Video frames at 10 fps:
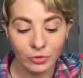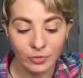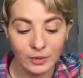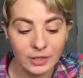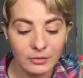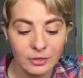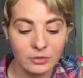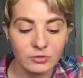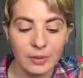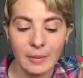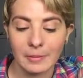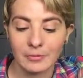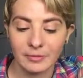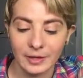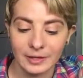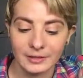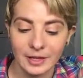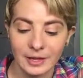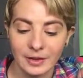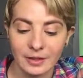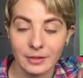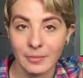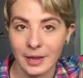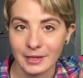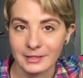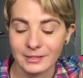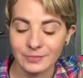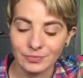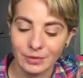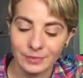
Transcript: normally you would use red pepper flakes and not the paste,